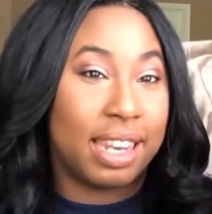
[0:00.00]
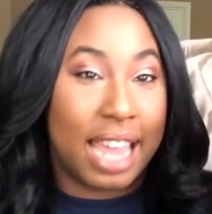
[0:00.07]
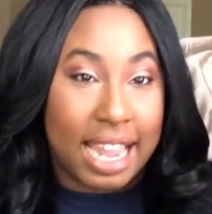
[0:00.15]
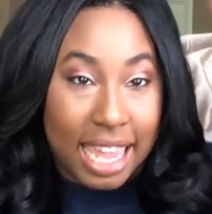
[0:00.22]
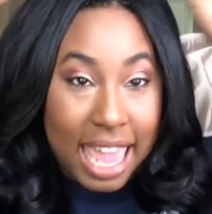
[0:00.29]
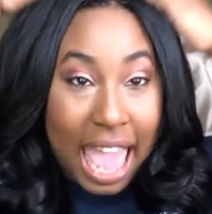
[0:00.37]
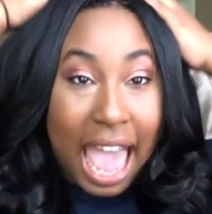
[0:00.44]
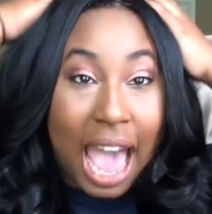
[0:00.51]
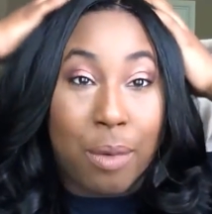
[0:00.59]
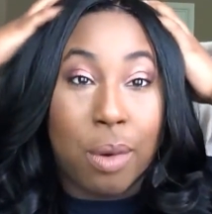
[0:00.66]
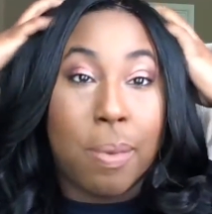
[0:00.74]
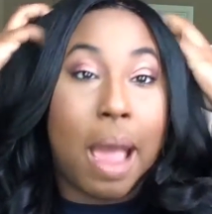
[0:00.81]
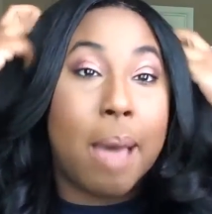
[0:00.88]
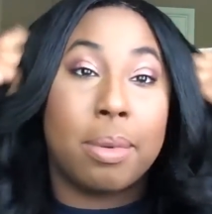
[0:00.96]
Like, I
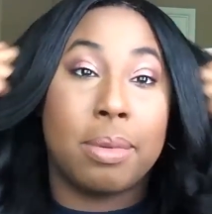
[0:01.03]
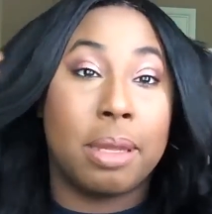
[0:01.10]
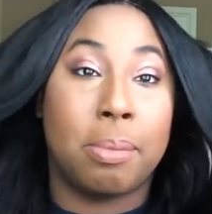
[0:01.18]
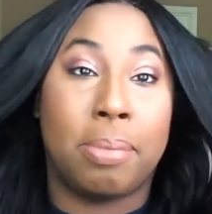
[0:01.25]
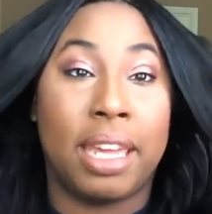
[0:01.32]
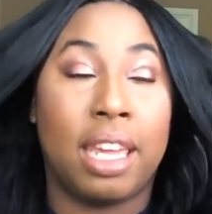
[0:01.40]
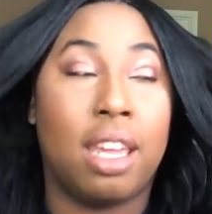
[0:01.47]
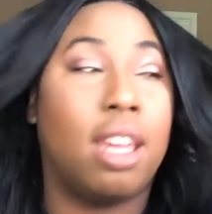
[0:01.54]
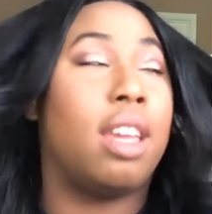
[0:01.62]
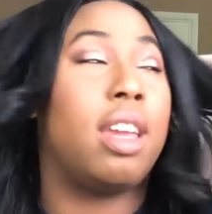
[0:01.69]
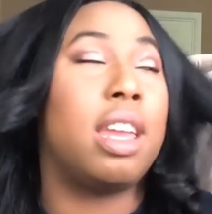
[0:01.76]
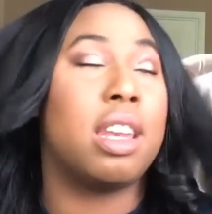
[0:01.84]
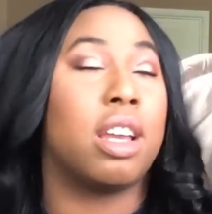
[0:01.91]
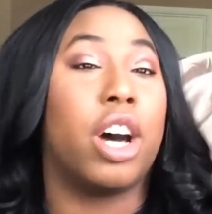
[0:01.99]
would probably
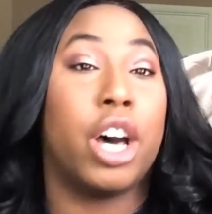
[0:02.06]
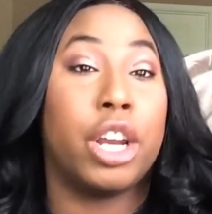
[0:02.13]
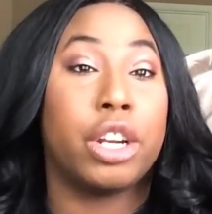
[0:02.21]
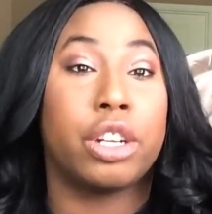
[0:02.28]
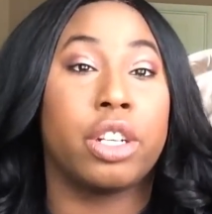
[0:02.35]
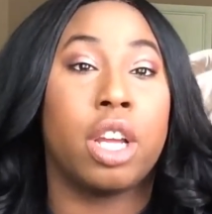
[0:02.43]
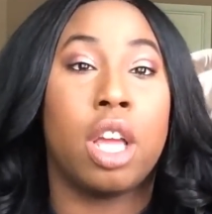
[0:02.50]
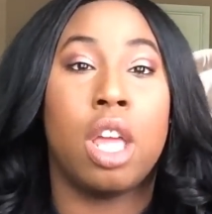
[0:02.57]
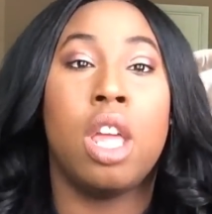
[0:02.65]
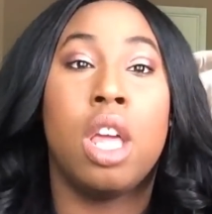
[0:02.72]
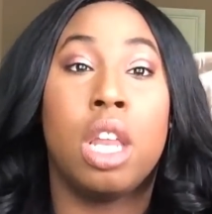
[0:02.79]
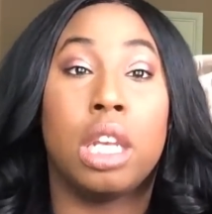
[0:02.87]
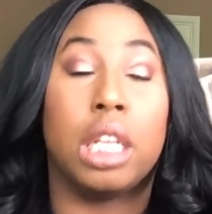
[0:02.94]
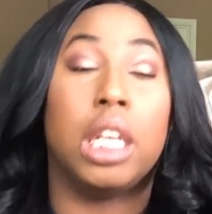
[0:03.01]
be in utter
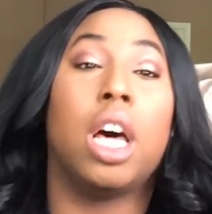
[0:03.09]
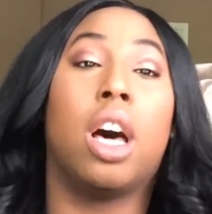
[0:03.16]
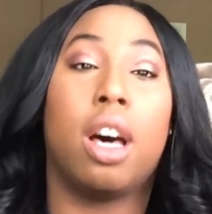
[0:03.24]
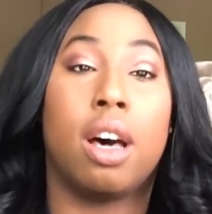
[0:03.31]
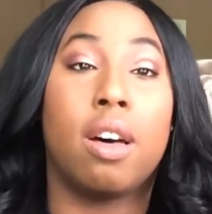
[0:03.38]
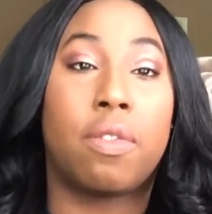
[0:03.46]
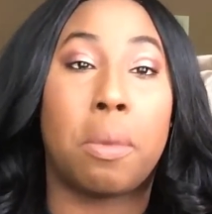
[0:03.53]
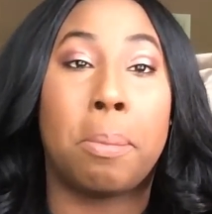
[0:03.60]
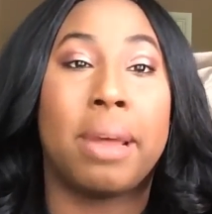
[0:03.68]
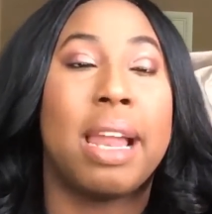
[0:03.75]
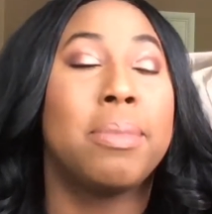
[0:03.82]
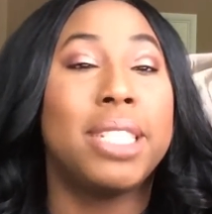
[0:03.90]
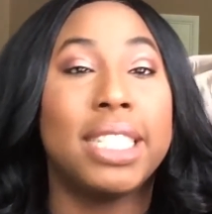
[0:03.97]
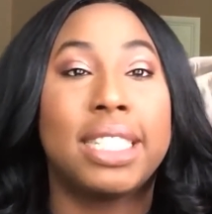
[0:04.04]
love, but
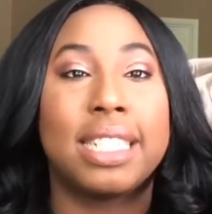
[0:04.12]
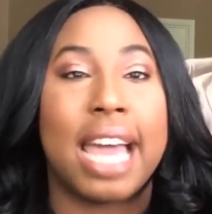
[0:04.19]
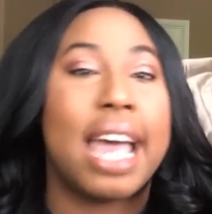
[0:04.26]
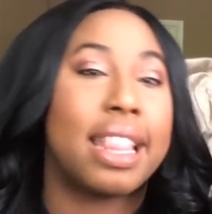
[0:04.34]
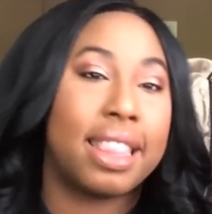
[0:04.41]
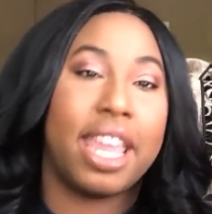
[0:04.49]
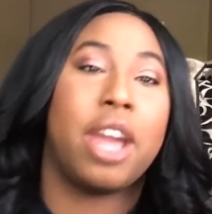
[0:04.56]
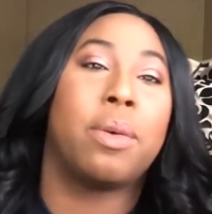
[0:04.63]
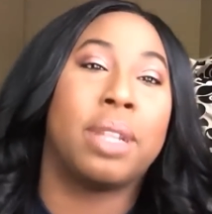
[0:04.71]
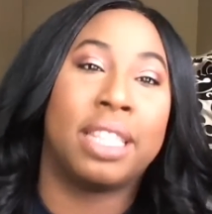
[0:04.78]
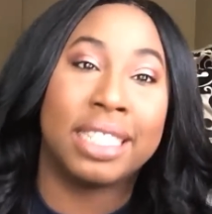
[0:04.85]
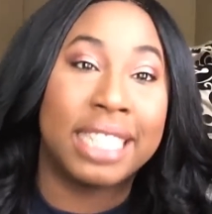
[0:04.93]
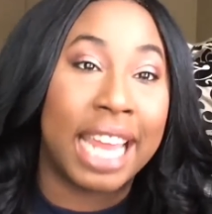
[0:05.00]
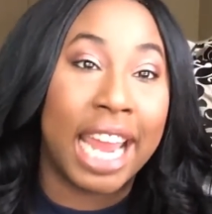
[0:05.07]
I'm just not there with
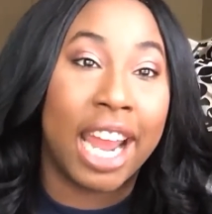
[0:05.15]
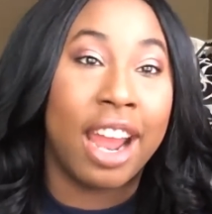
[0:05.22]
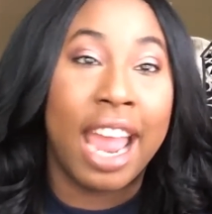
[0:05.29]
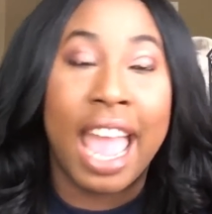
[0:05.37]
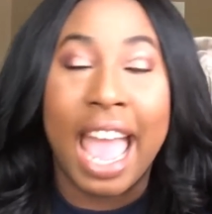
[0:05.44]
this hair.